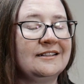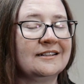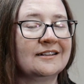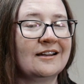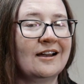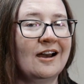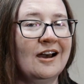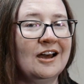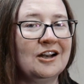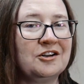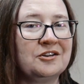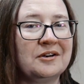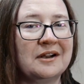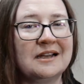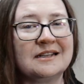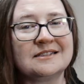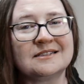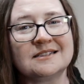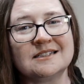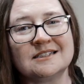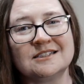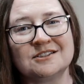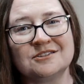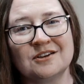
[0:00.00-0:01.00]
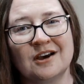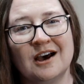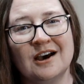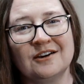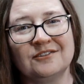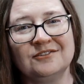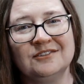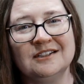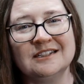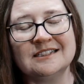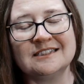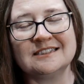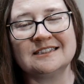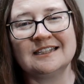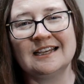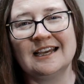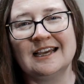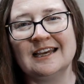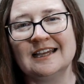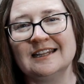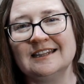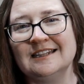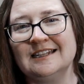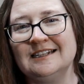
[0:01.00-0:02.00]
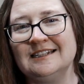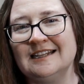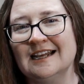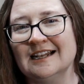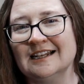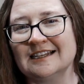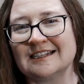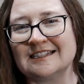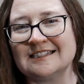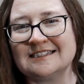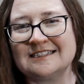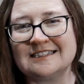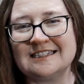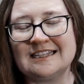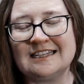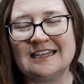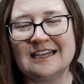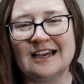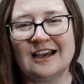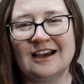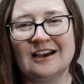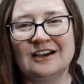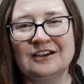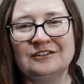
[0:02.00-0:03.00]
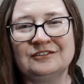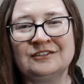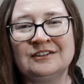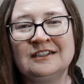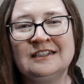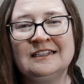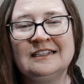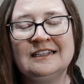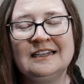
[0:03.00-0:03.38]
to contrast the softness and the delicacy of